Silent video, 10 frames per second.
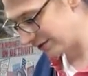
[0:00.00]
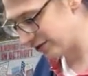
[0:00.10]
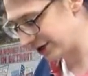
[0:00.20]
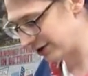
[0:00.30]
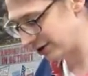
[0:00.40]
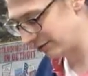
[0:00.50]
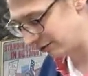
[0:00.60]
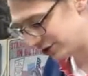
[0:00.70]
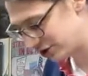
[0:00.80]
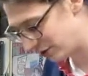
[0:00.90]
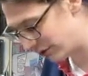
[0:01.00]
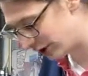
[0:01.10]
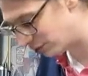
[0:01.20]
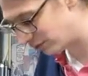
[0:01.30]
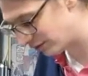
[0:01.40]
of curriculum in which a
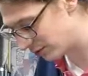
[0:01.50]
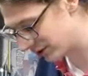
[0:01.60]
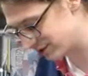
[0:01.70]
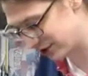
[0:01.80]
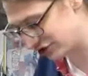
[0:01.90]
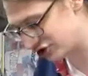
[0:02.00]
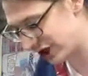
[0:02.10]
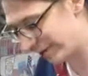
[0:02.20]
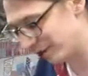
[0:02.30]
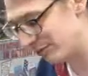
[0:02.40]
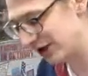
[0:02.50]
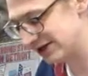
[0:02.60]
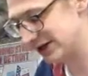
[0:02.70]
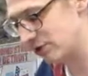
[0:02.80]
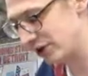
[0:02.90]
Beowulf course might shape the
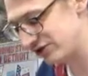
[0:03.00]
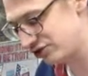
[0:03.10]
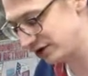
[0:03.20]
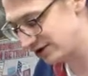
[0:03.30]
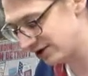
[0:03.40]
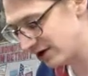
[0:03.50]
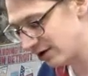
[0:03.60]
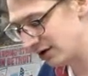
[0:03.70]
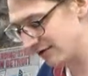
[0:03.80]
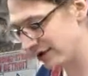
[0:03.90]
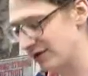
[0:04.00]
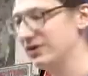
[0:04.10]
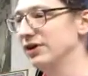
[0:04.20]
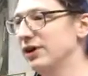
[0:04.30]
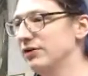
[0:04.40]
basic questions of an
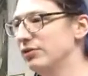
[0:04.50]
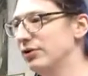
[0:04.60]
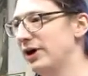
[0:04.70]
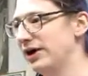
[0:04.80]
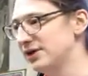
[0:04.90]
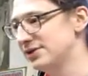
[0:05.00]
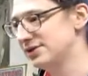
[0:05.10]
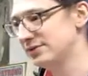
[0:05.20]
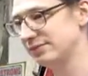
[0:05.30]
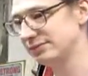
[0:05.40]
avant-garde poetics.